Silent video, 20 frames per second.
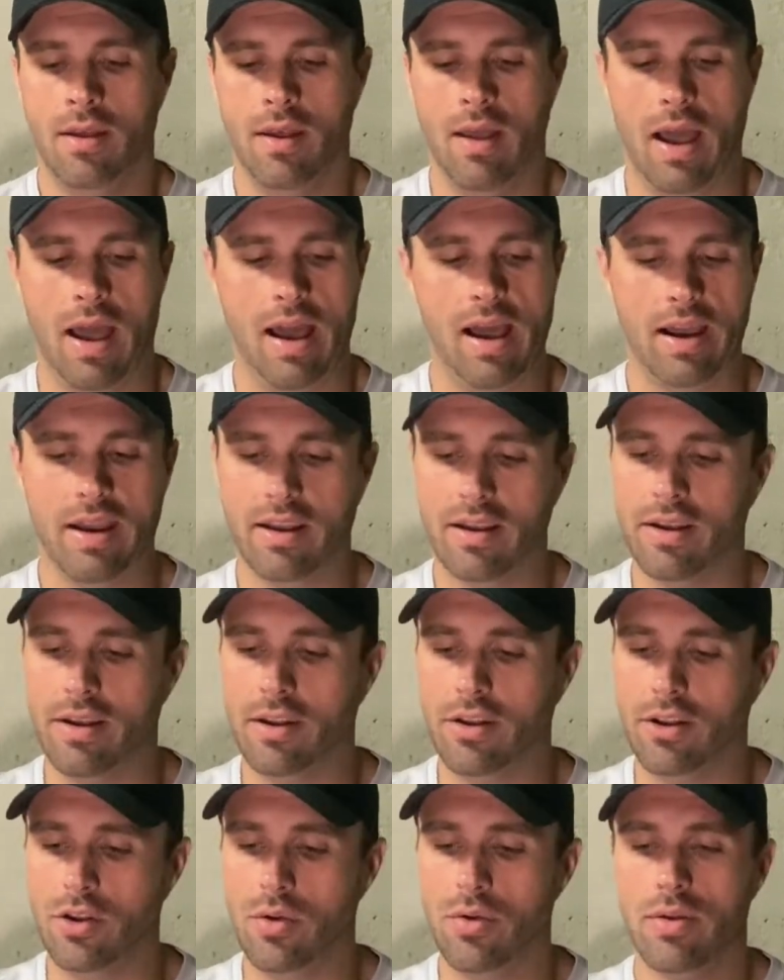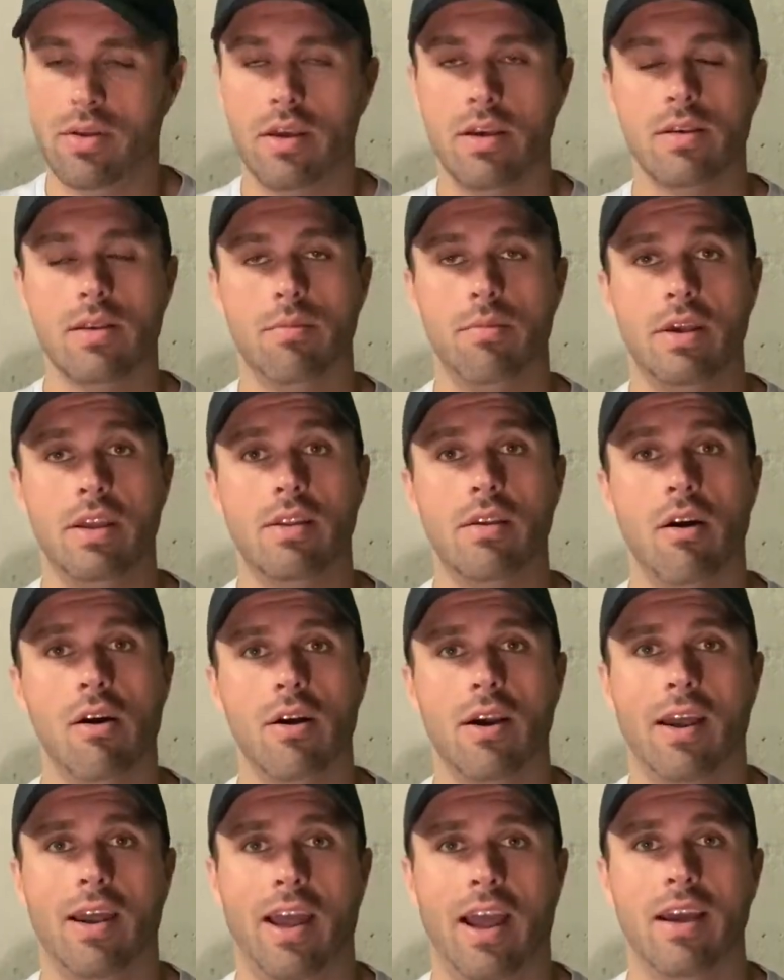I can use this to be
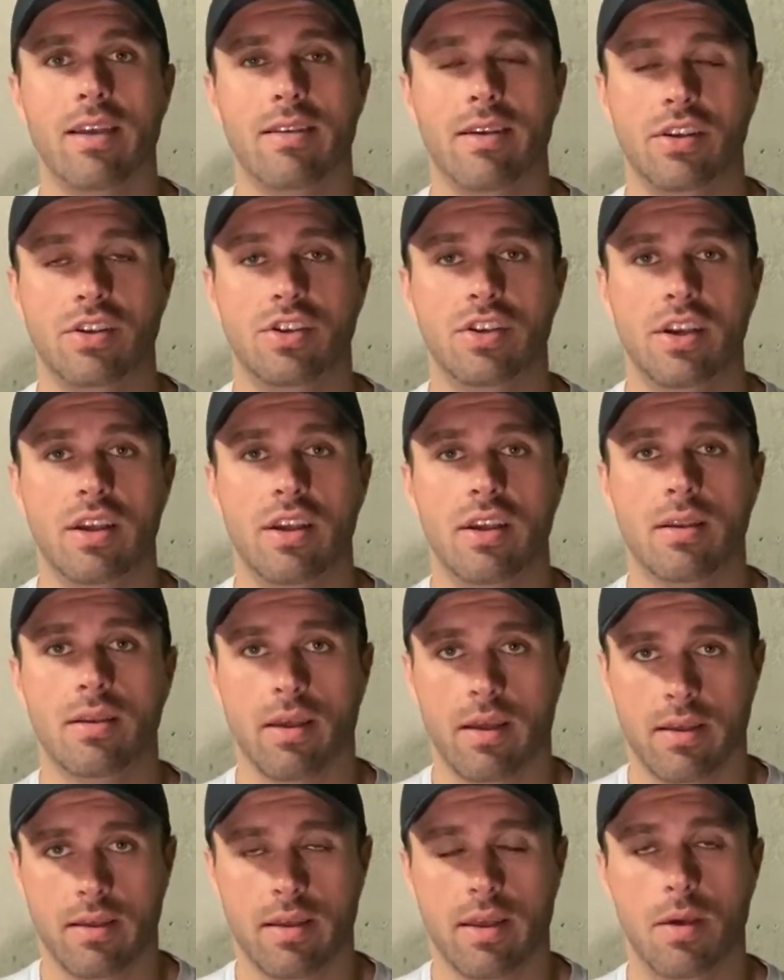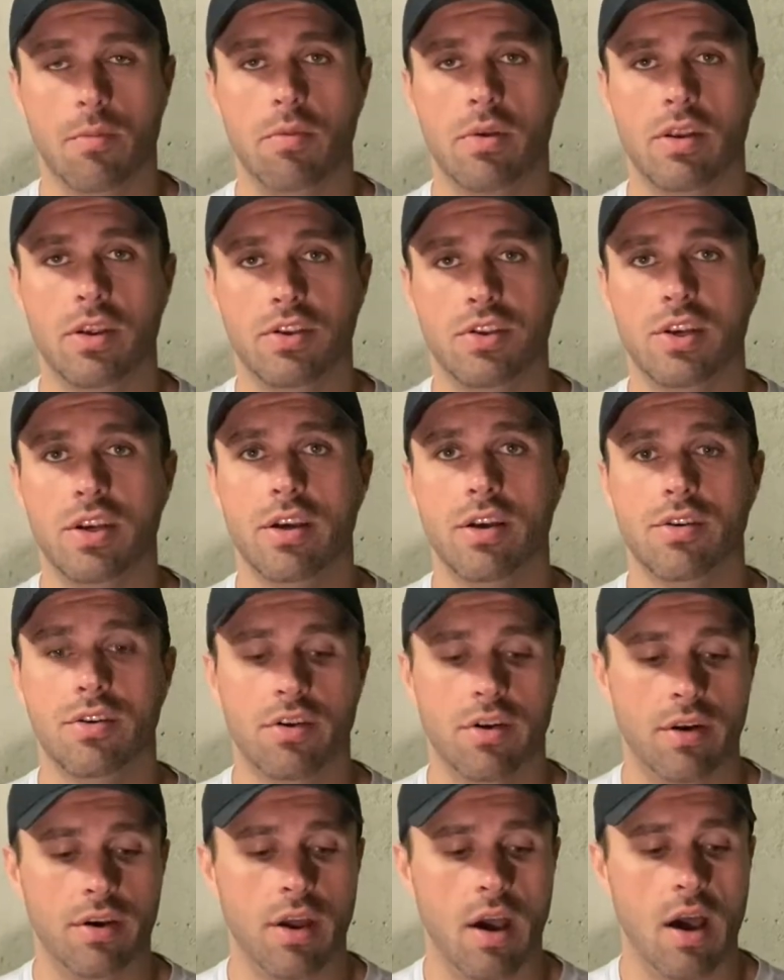target casting jigs, like skipping a jig
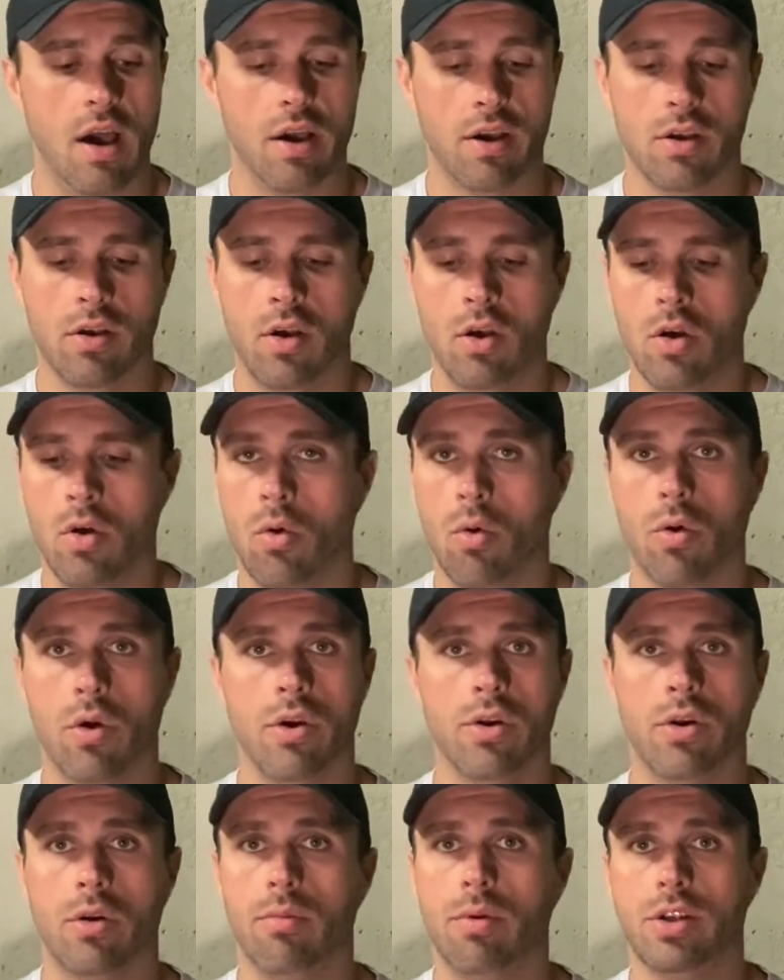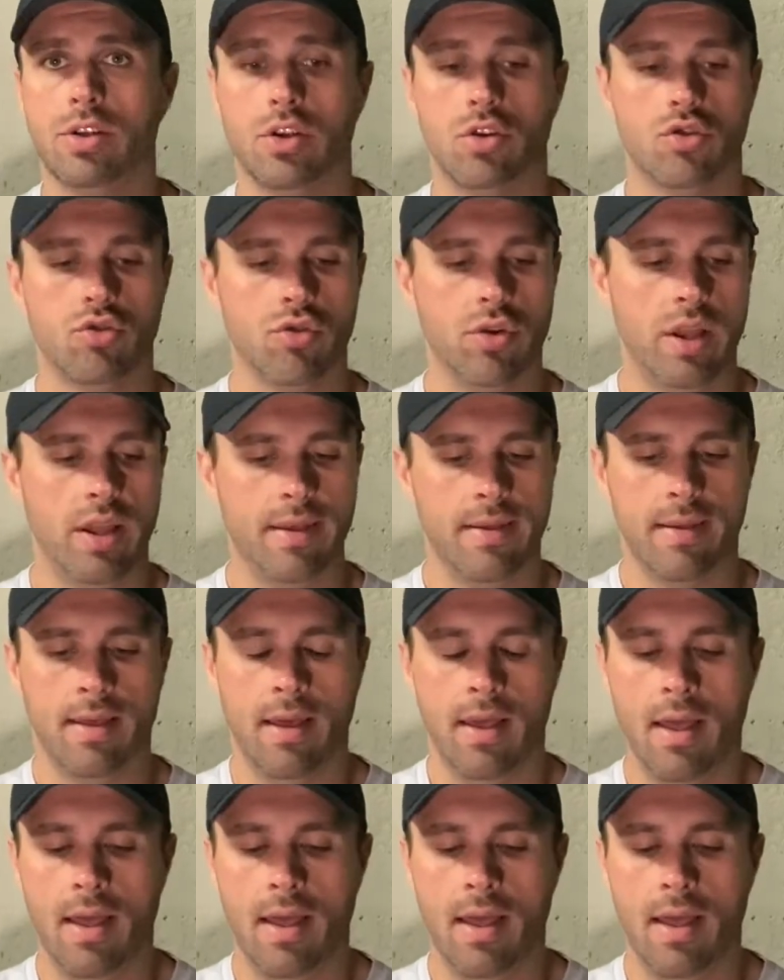under a dock or under a bunch of trees.